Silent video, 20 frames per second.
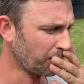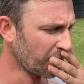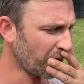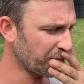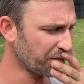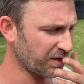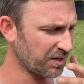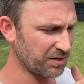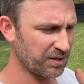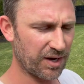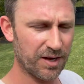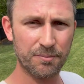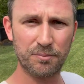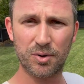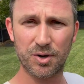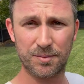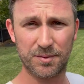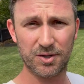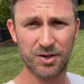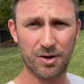then yeah, put
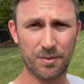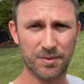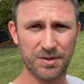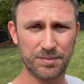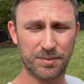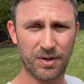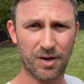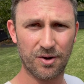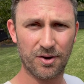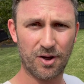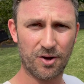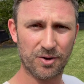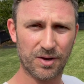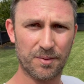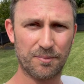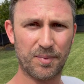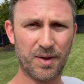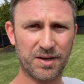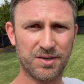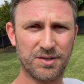them in the comments below. I'll
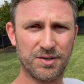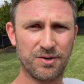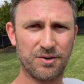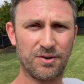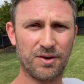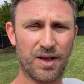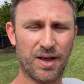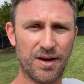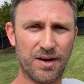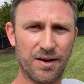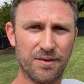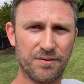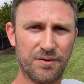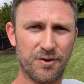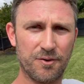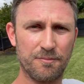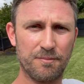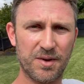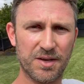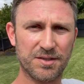get back to you. And if
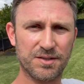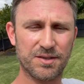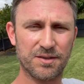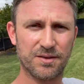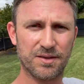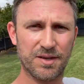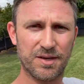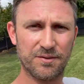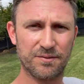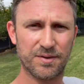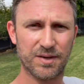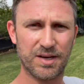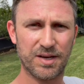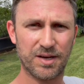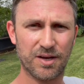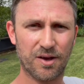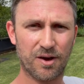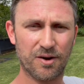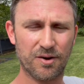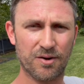you missed the
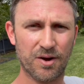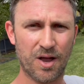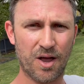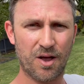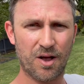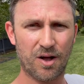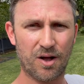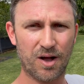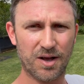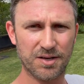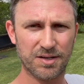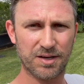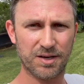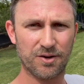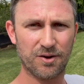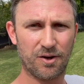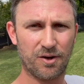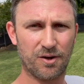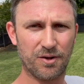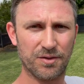video I did
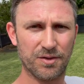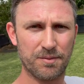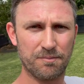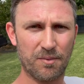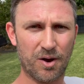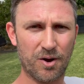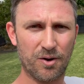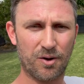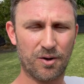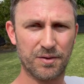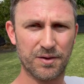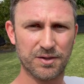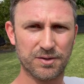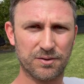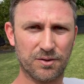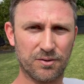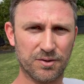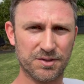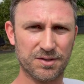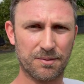on the mow on this
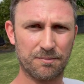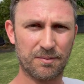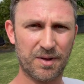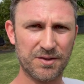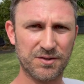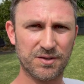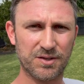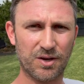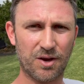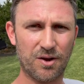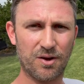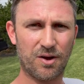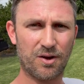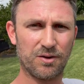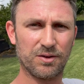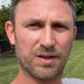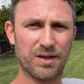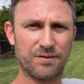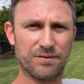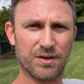lawn some months ago,
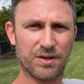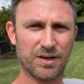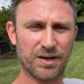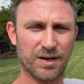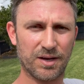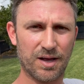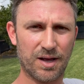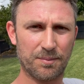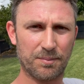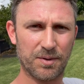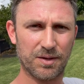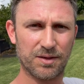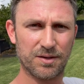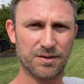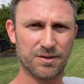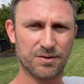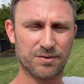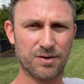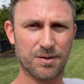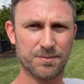I'll leave the link up in the
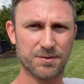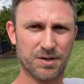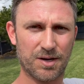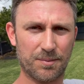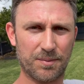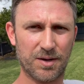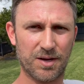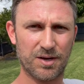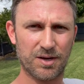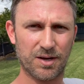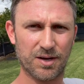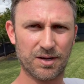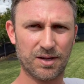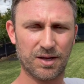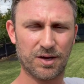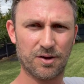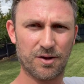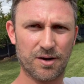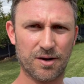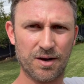description up here. You can
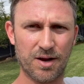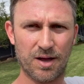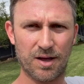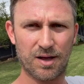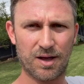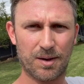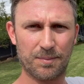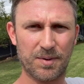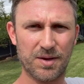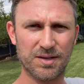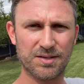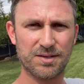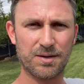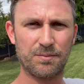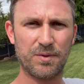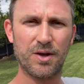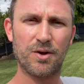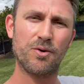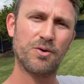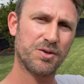click on it up here
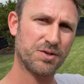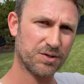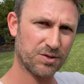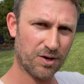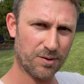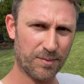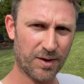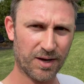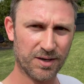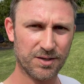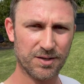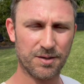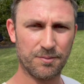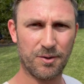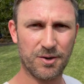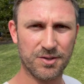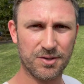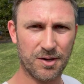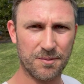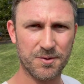somewhere, or just go back to the
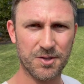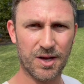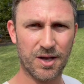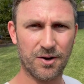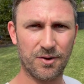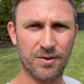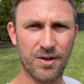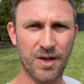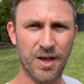Mowtime channel,